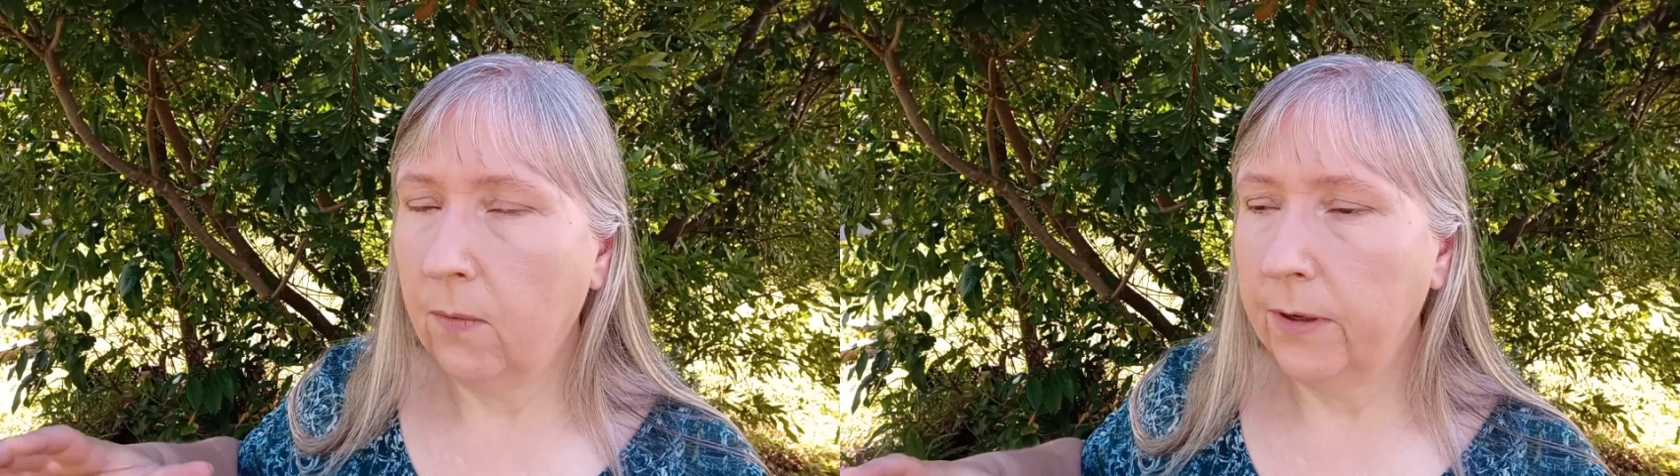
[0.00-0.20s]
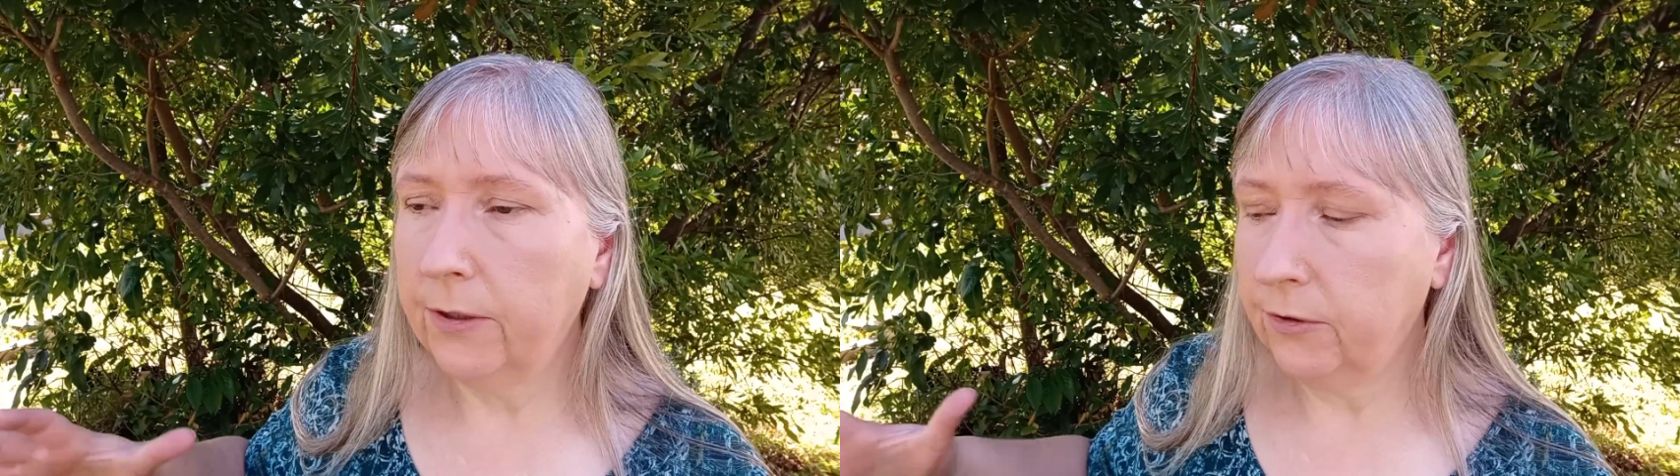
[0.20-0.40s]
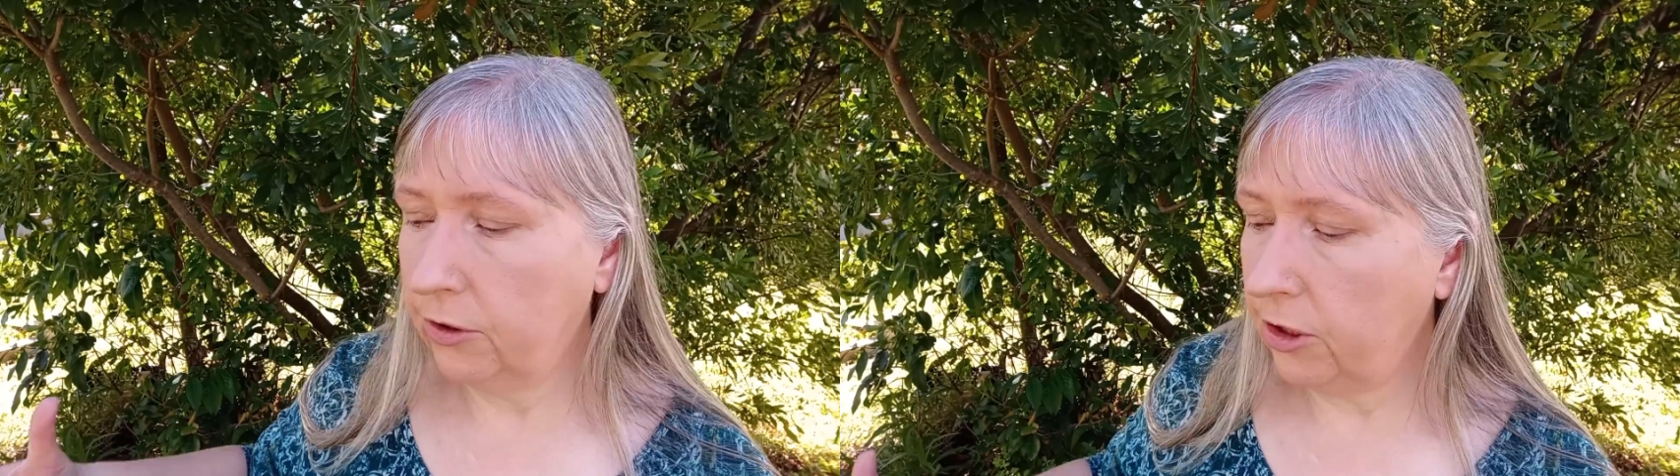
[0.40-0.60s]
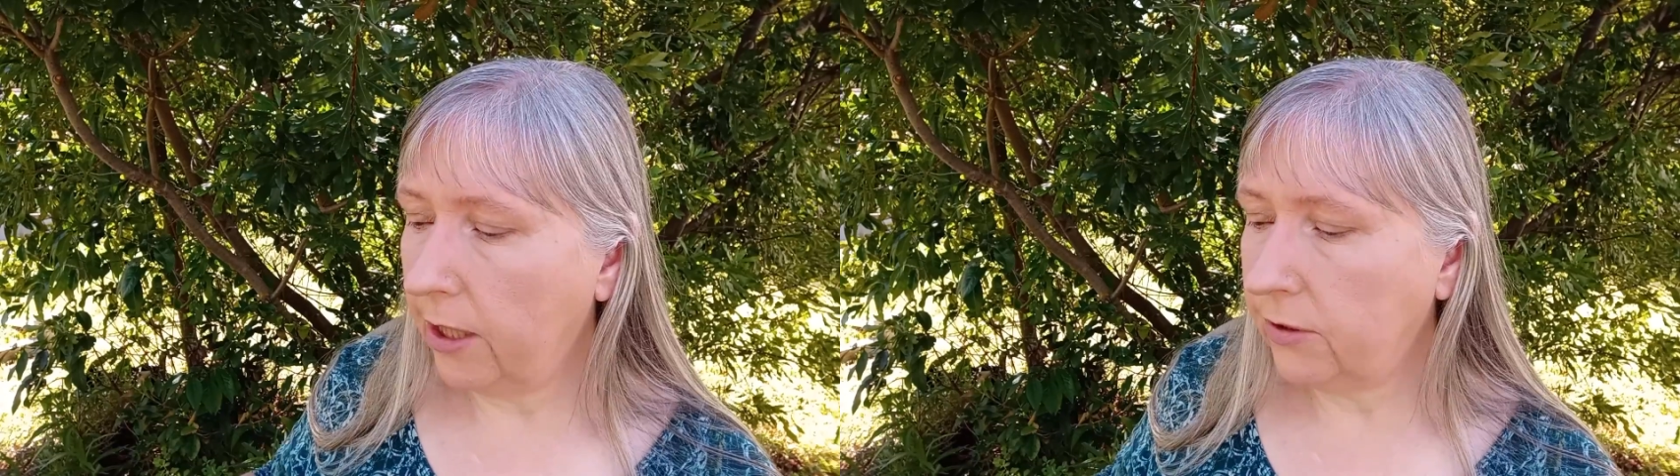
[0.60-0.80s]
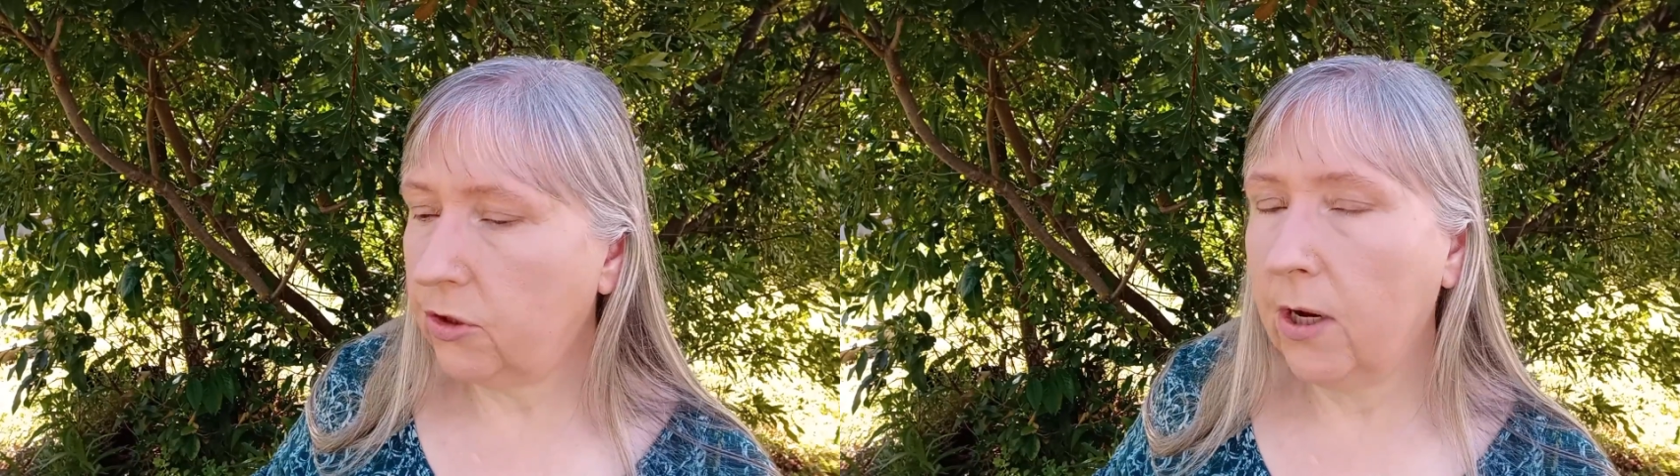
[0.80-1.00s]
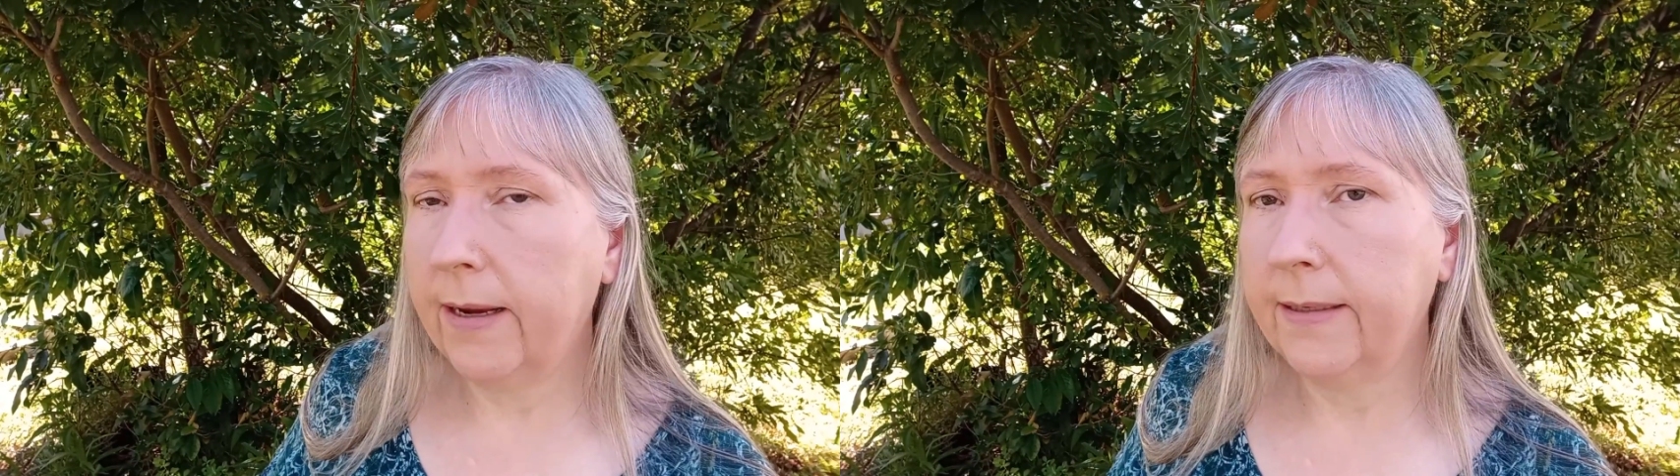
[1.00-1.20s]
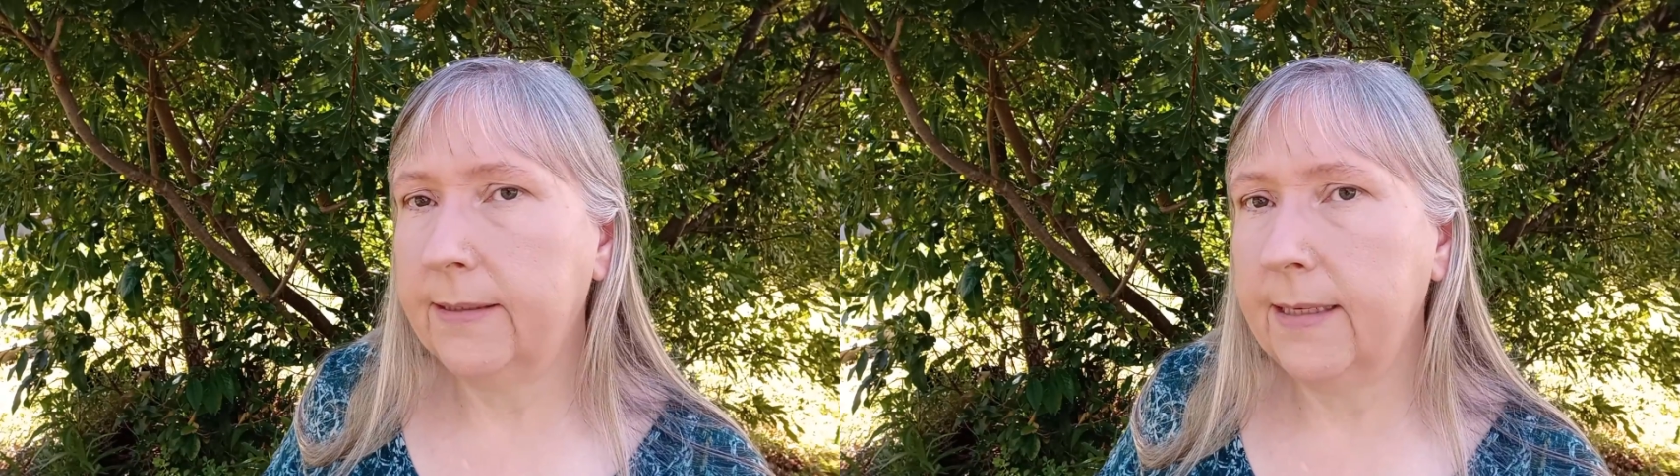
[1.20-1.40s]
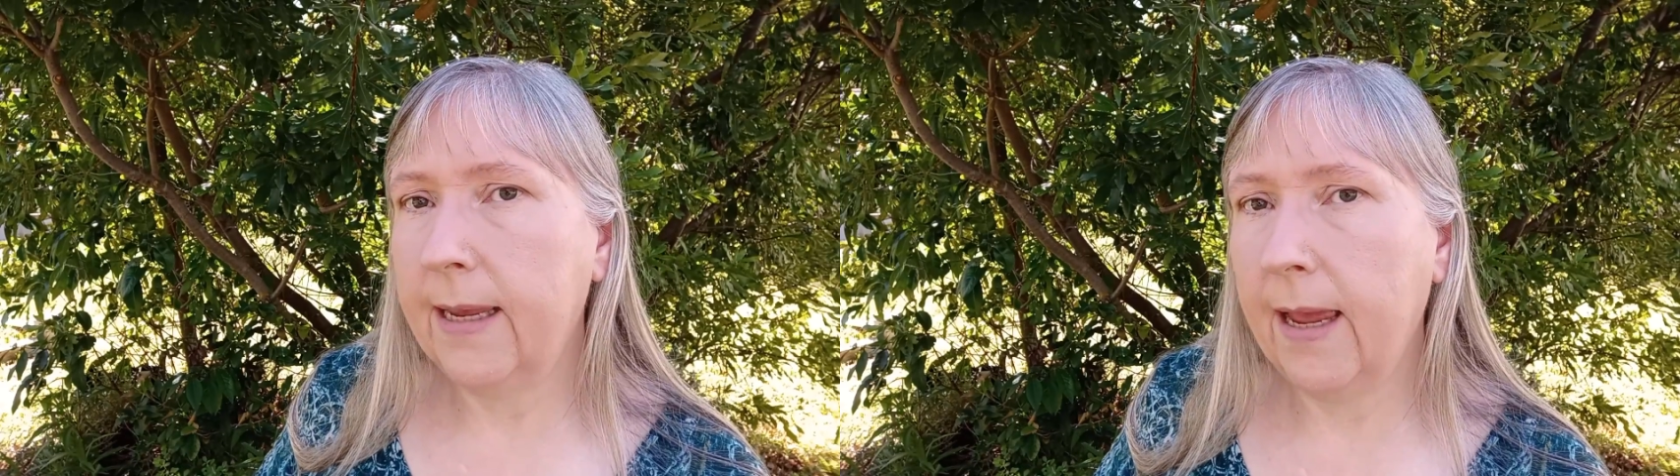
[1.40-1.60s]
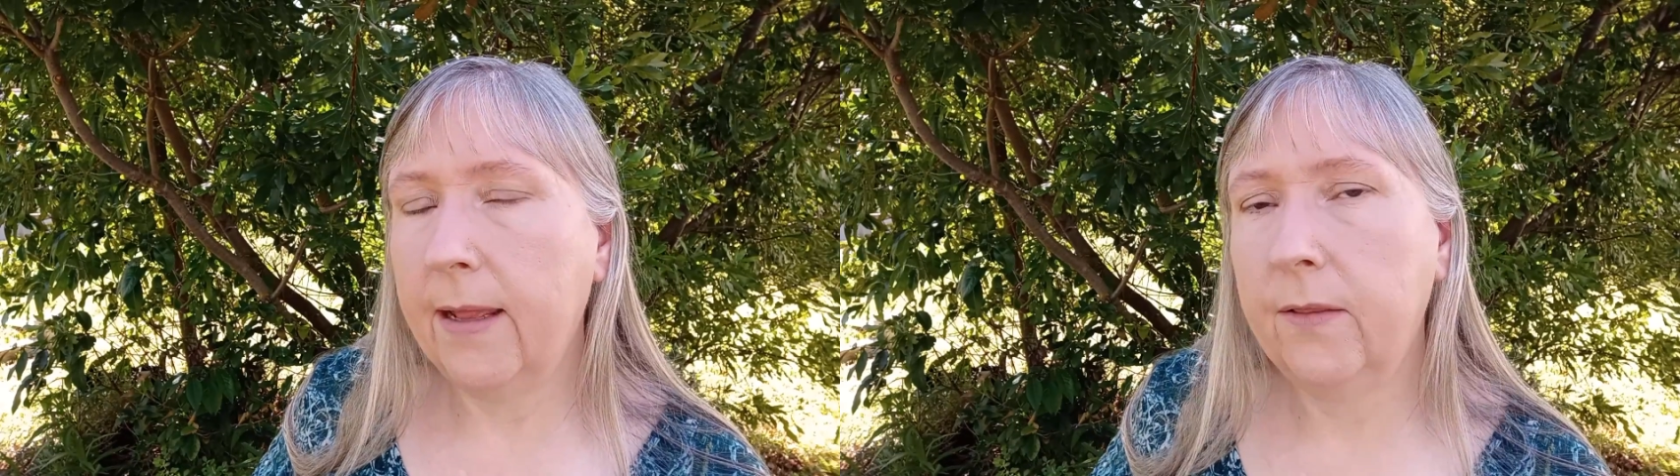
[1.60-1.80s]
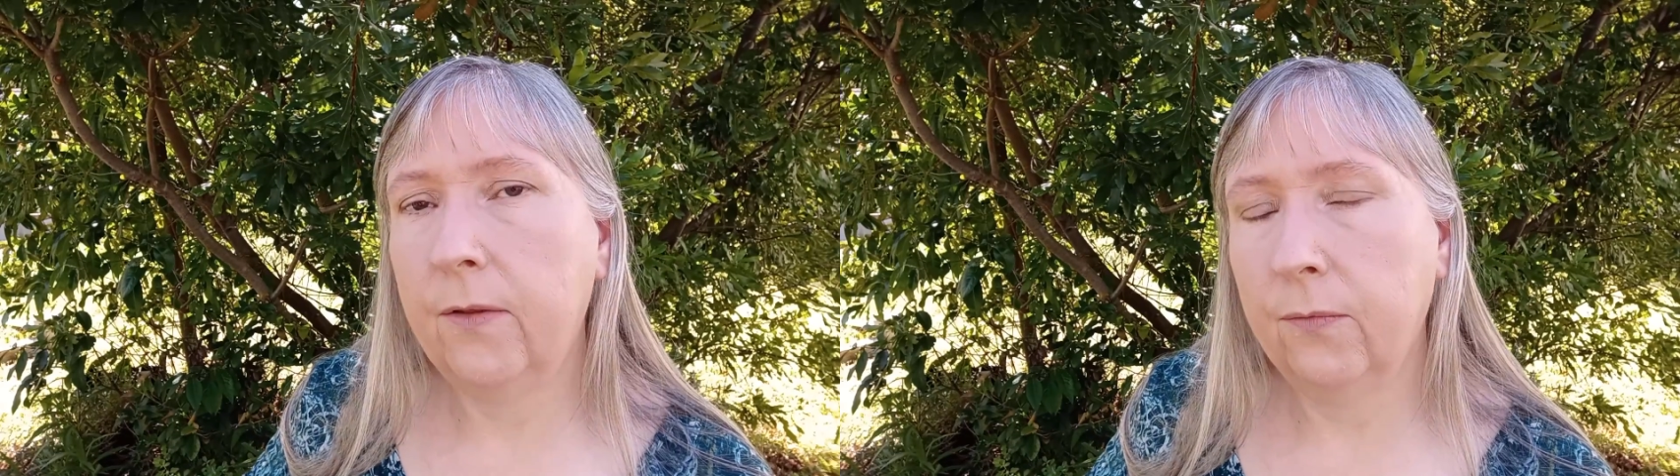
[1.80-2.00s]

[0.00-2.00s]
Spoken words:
where you're just trying to get